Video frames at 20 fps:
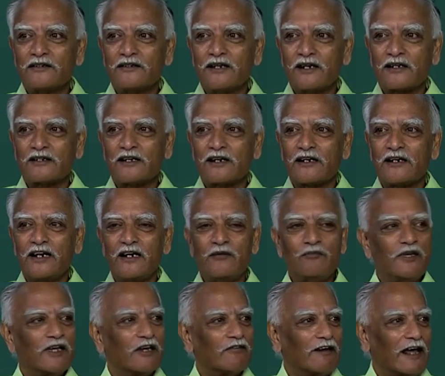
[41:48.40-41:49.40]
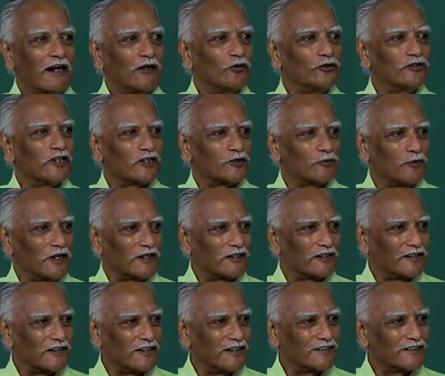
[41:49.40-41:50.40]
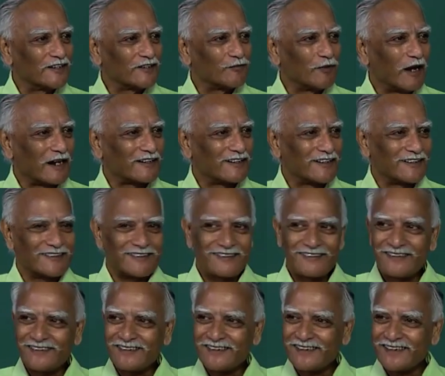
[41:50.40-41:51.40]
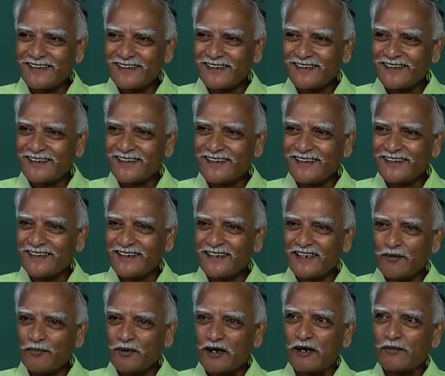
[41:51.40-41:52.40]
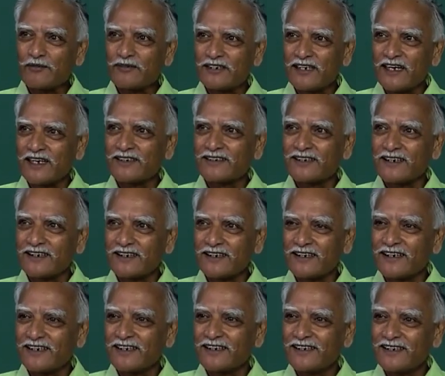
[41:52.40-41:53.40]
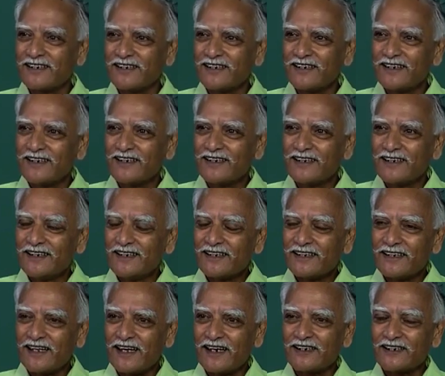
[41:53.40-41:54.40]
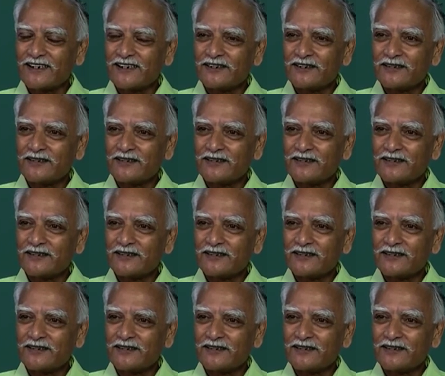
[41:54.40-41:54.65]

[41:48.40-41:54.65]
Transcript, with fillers: that there need be a value judgment in this matter, but I am saying certainly that